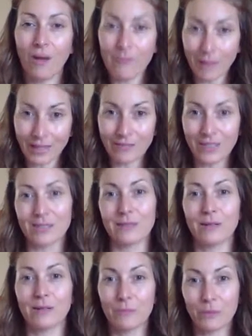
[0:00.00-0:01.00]
Many of
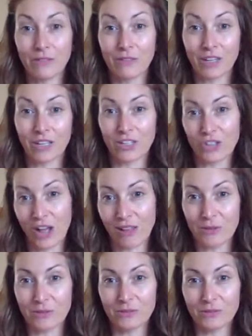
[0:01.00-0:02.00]
us breathe very
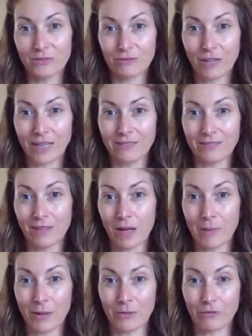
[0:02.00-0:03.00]
shallow, right
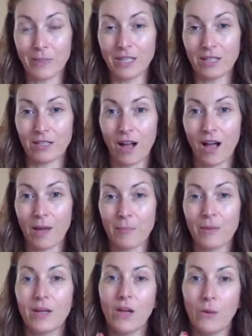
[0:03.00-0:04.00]
about from here
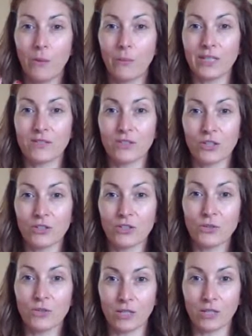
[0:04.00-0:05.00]
up. When we can start to
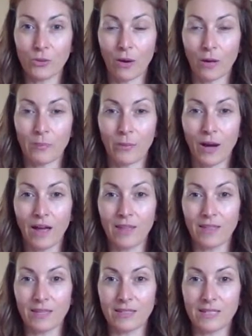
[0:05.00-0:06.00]
tune into our
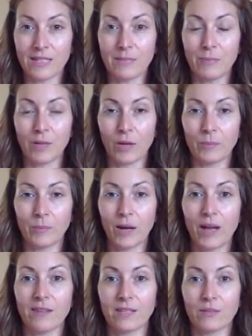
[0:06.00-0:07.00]
breath and deepen our
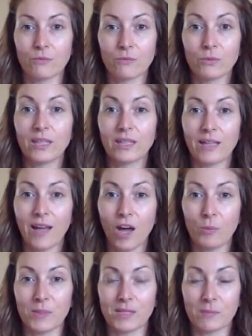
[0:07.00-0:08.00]
breath, can really
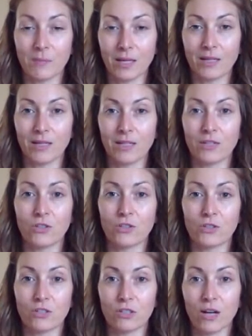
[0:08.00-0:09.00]
help us manage the
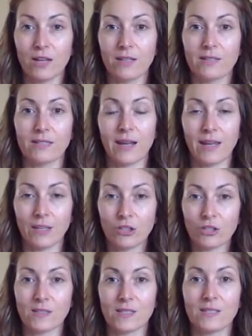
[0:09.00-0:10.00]
stress and
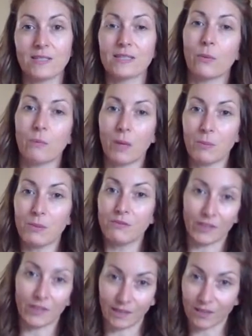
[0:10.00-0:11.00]
anxiousness that we might be
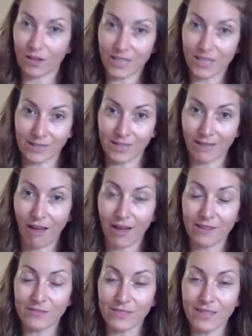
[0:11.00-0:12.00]
feeling in our day-to-day
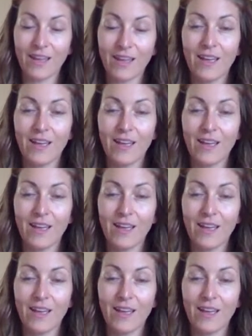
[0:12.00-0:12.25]
lives.